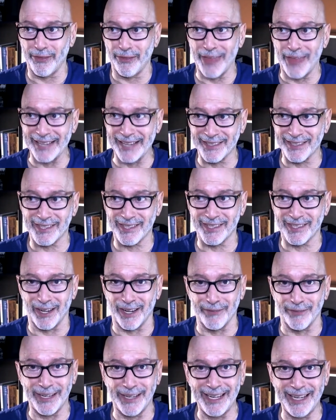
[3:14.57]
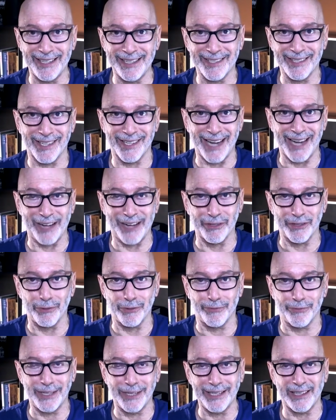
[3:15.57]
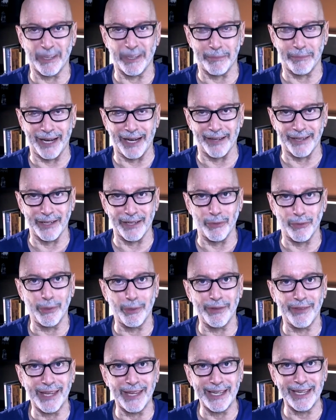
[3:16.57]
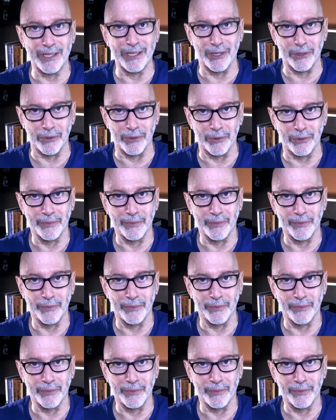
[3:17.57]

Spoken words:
that stuff is and how you feel about it within you.